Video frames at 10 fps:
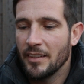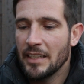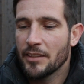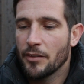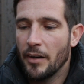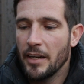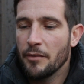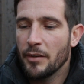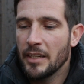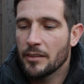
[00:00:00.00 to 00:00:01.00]
Is there any
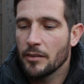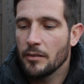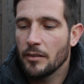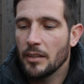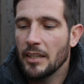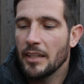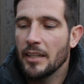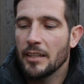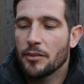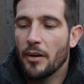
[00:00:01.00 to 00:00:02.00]

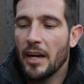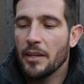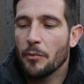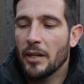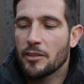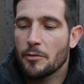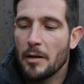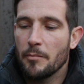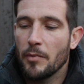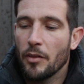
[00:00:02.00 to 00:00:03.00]
way to
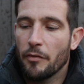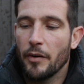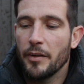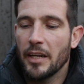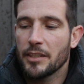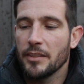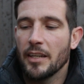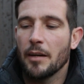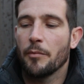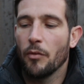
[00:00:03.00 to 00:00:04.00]
remember the foundation
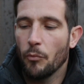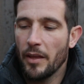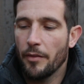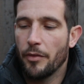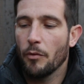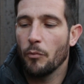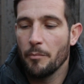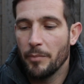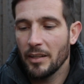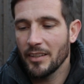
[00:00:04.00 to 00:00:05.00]
depth and width
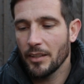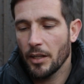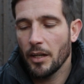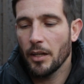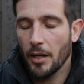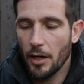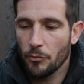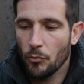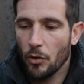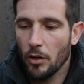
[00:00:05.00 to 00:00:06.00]
when building a
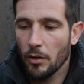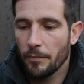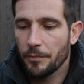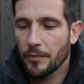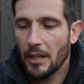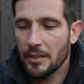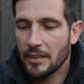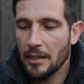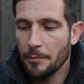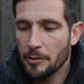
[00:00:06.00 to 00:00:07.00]
garden wall? Let's
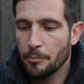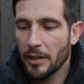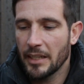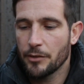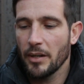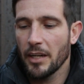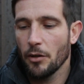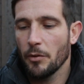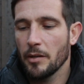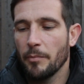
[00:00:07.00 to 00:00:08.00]
keep this bricky train
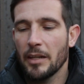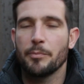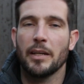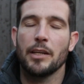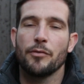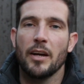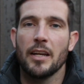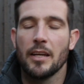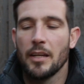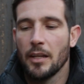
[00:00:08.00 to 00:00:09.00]
going, best bricky train.